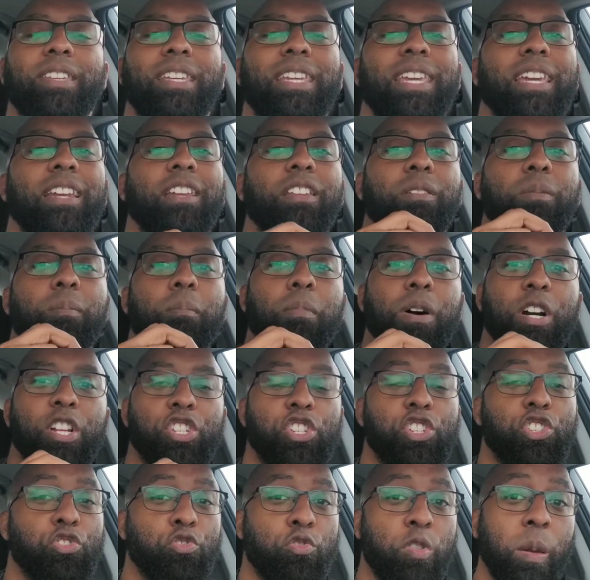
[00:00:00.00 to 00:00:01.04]
get as
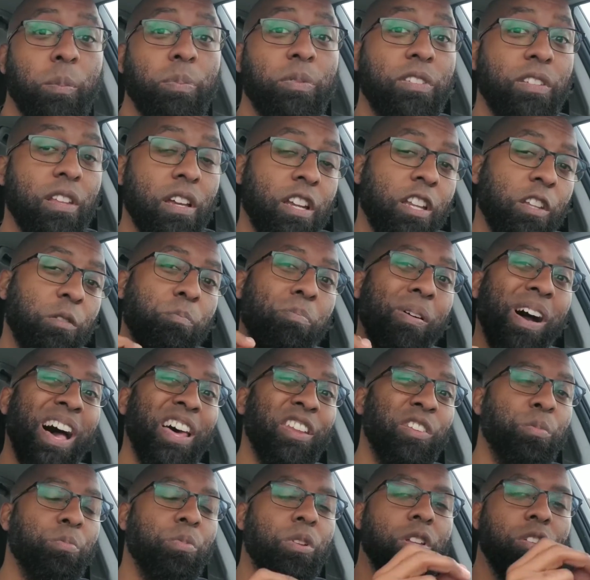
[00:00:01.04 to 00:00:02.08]
much trips done as
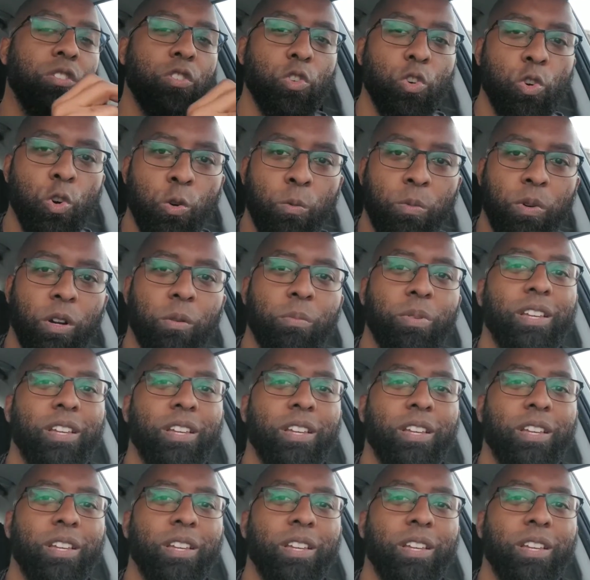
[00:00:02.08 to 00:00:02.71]
possible on Uber,